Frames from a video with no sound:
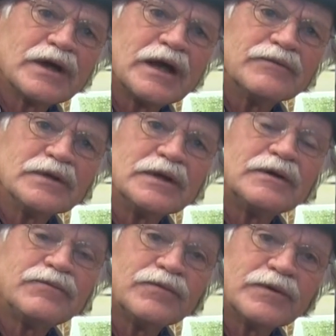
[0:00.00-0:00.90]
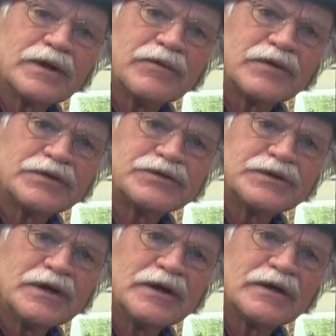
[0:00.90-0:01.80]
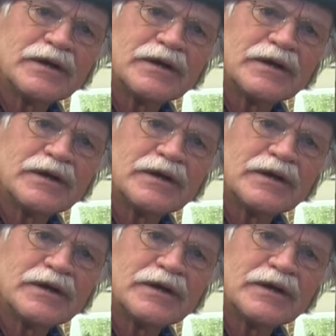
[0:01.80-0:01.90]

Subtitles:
I have a love for it. I want to share it.